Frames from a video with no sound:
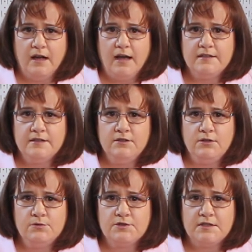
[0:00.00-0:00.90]
I didn't
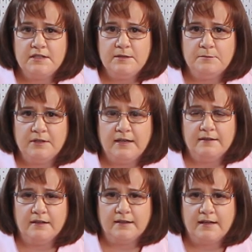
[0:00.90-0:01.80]
use the deep
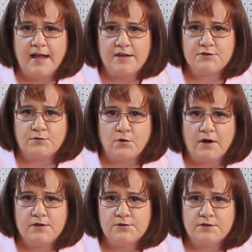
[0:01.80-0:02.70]
blade like it asked for. I
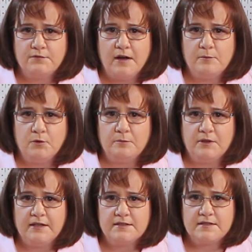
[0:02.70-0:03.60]
used the fine point
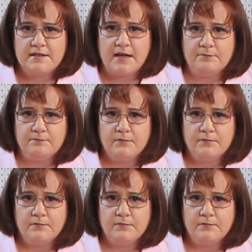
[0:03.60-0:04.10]
blade instead.